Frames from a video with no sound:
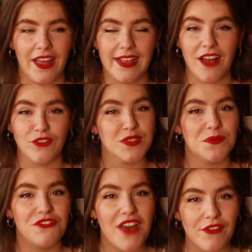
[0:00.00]
Like, I've got
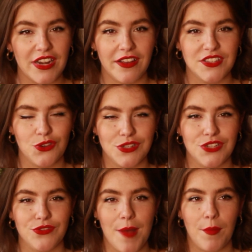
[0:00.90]
some fairy lights dotted
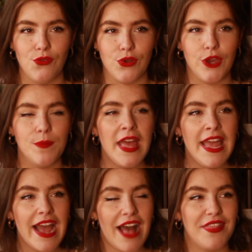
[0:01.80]
around my room
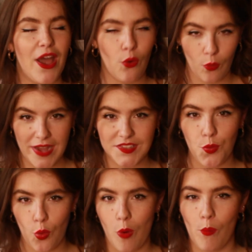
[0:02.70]
and they're always a
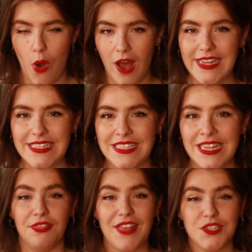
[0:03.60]
warm white.
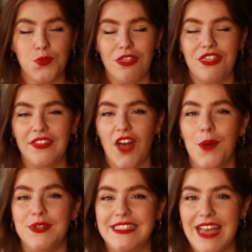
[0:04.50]
That's one thing that I
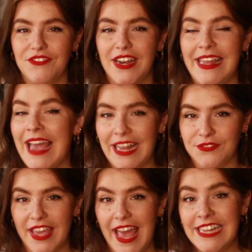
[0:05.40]
would definitely
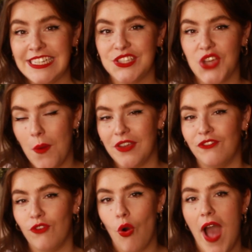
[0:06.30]
advocate, is going
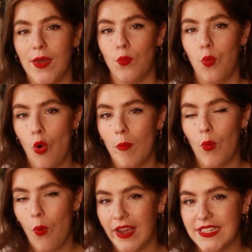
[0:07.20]
for a warmer
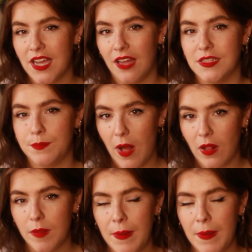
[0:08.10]
white coloured bulb.